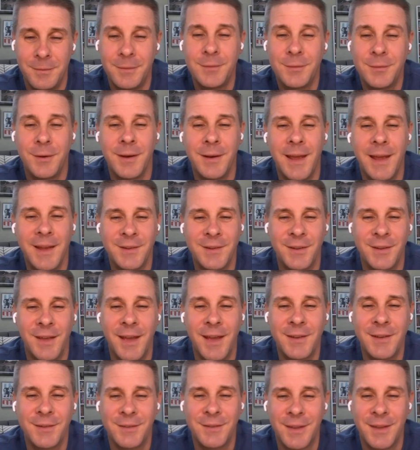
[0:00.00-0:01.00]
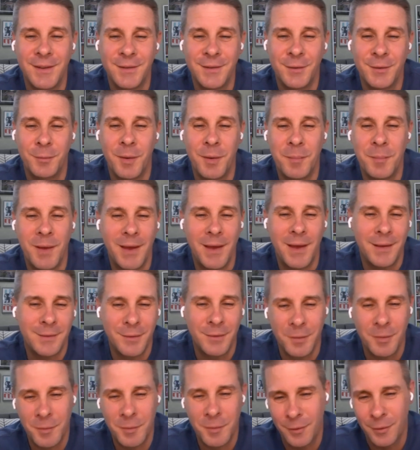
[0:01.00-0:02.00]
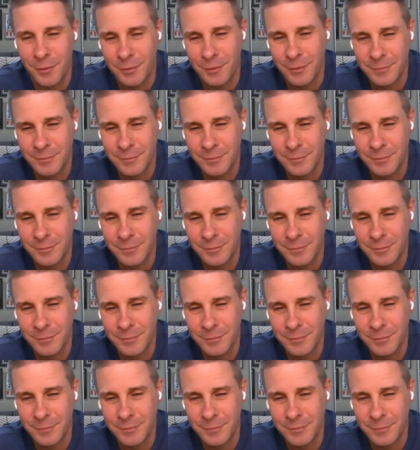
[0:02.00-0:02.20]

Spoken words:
Etch-a-sketch his way back to the middle.